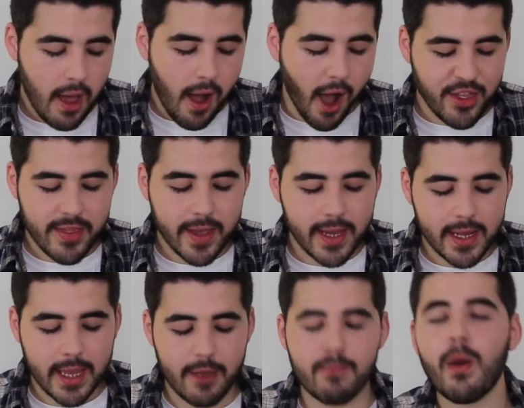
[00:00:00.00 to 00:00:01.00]
I think they're going to
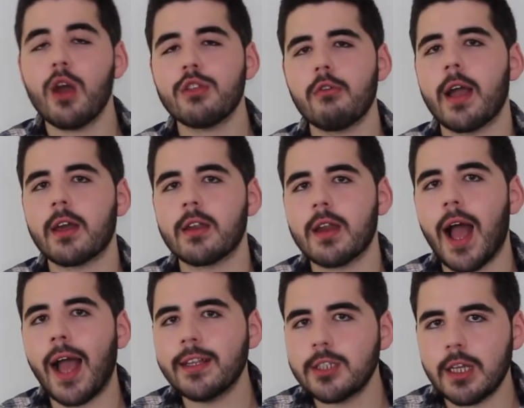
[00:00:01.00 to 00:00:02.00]
give both Raikkonen
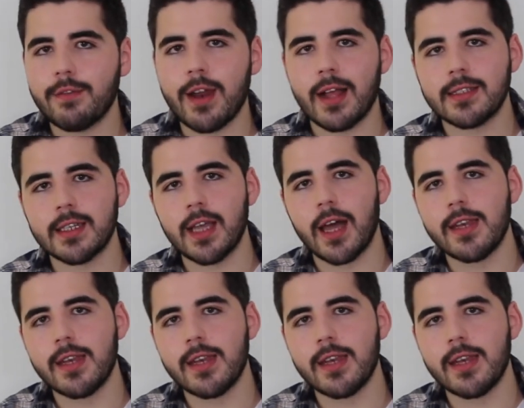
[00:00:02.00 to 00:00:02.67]
and Giovinazzi